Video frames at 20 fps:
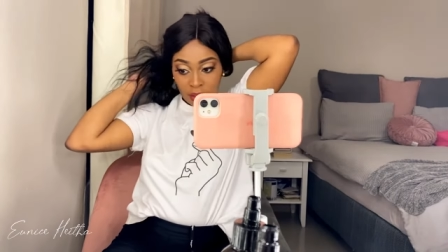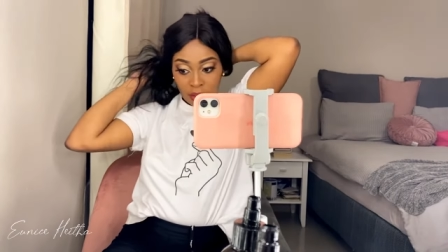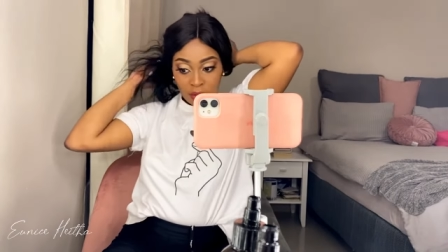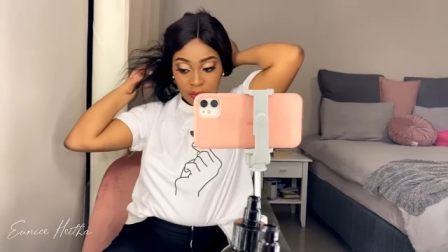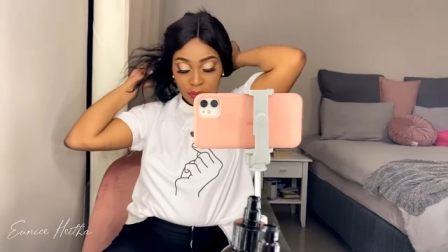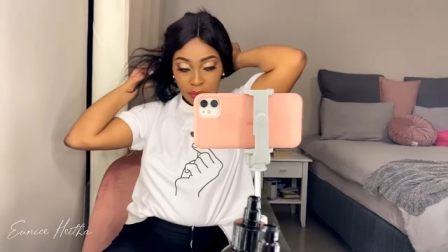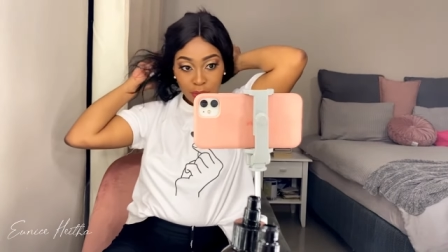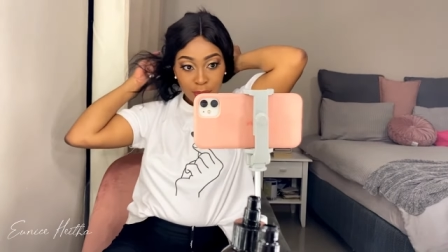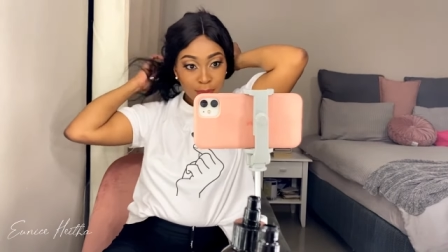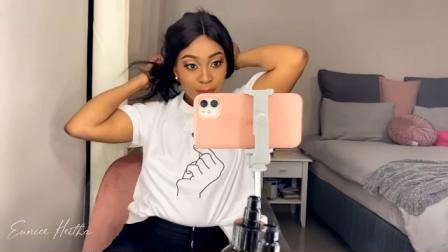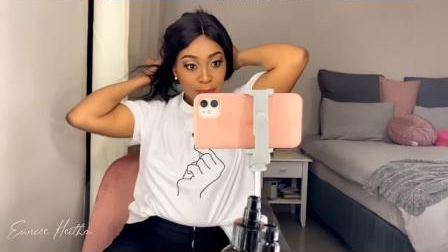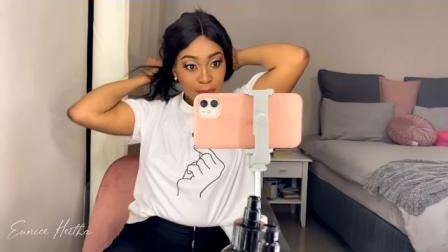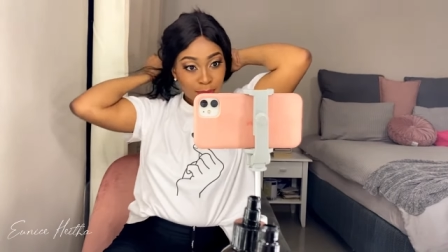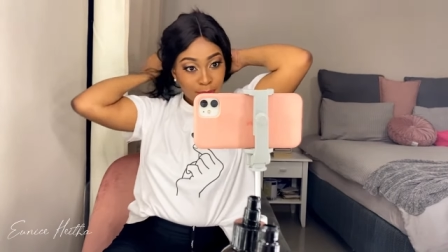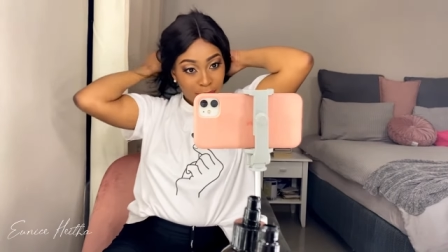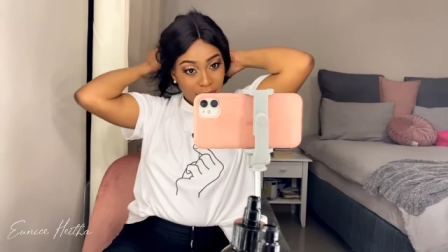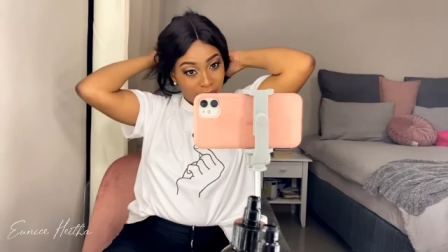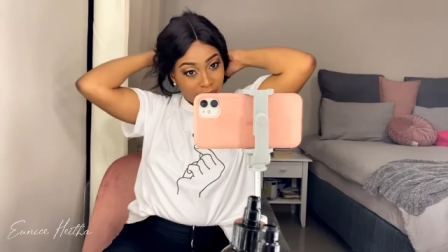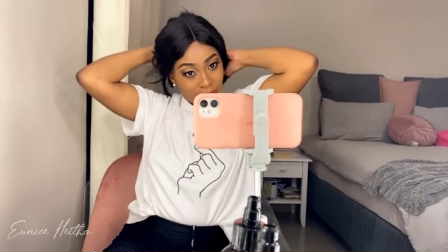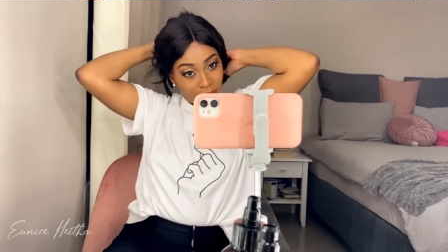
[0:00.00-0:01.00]
for
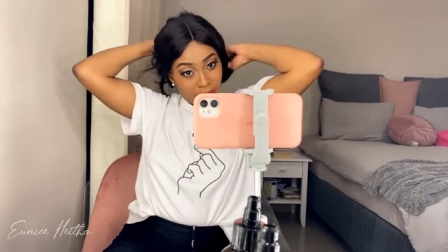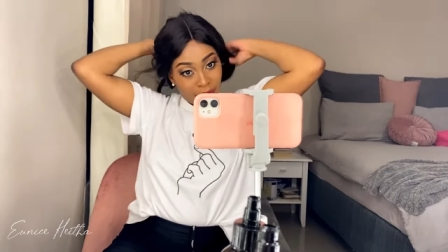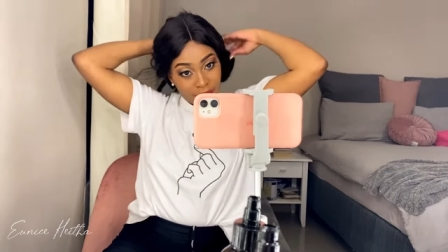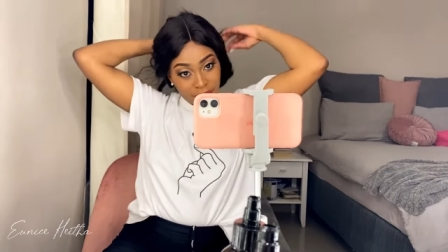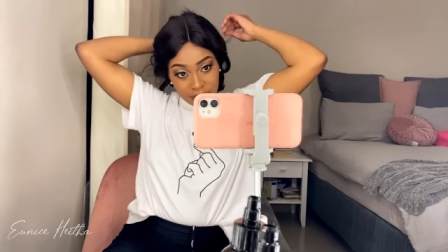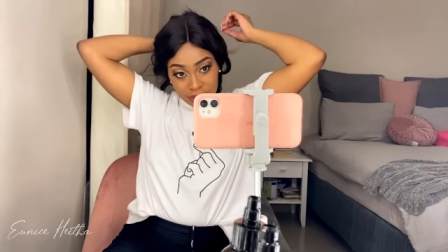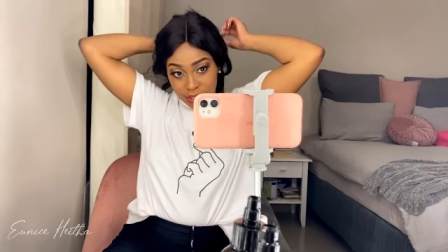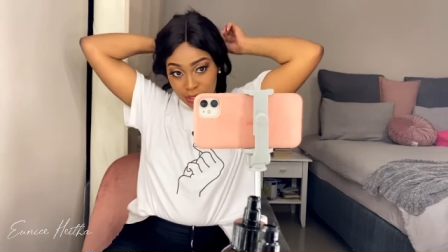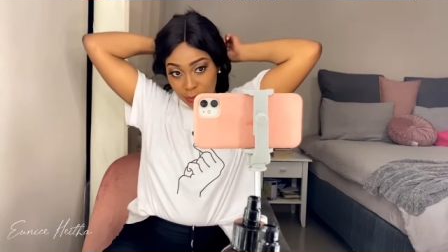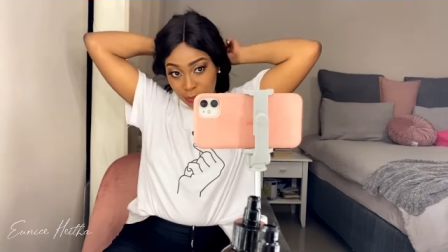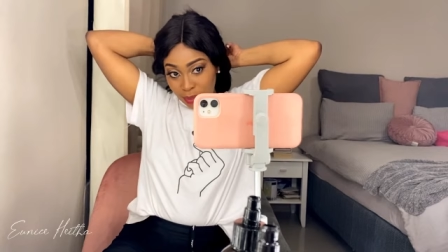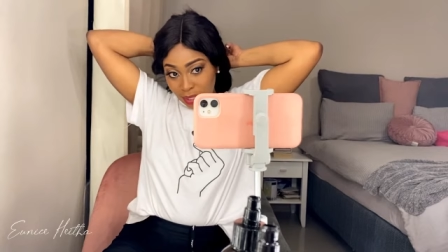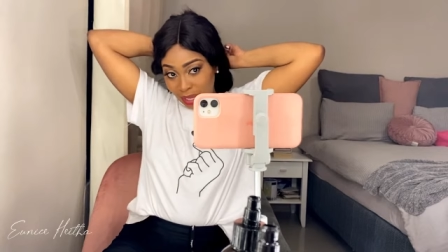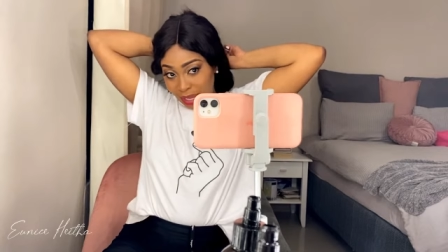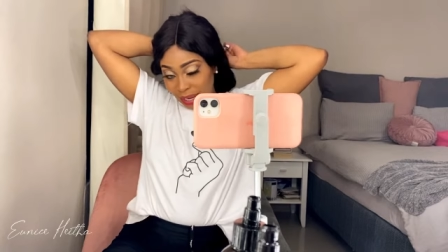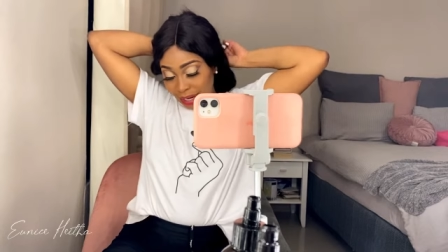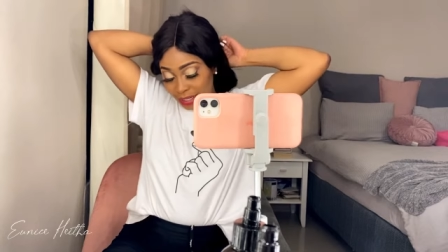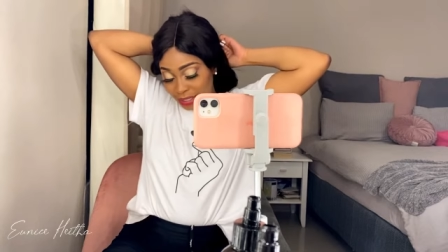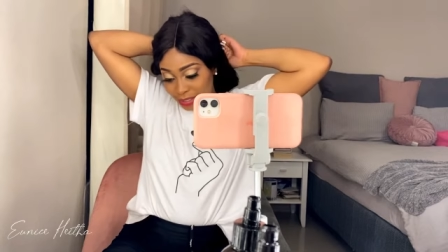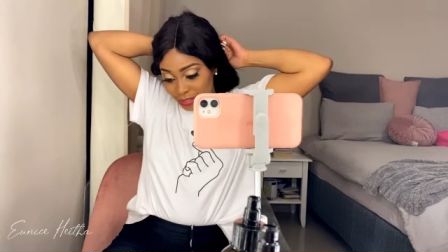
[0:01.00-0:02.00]
being ever so
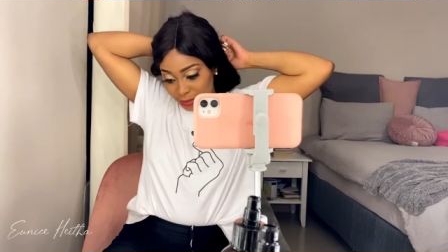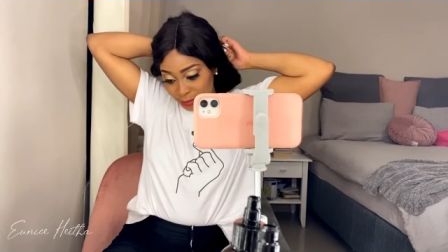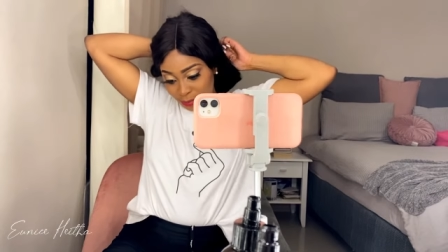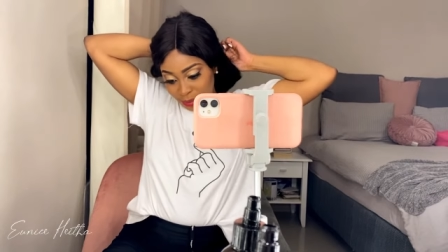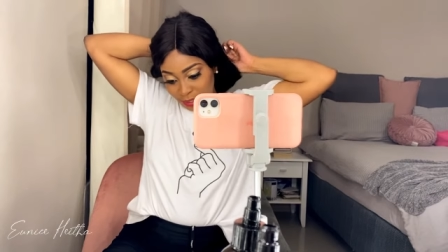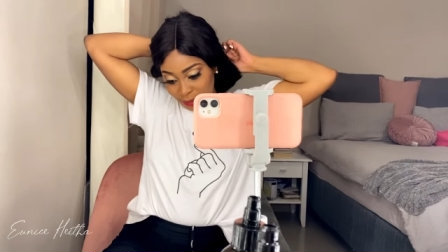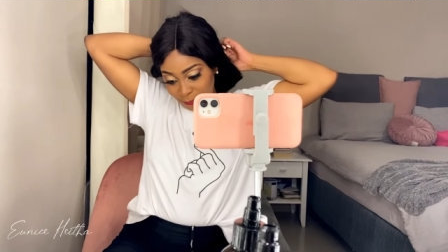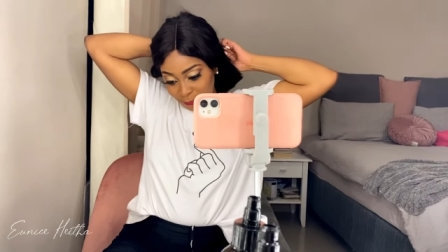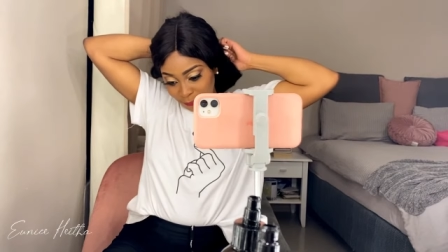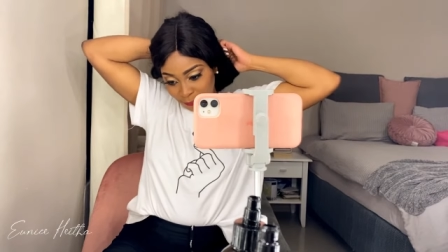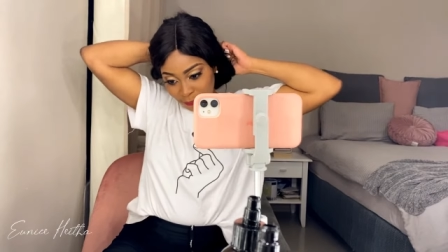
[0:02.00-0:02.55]
kind to me.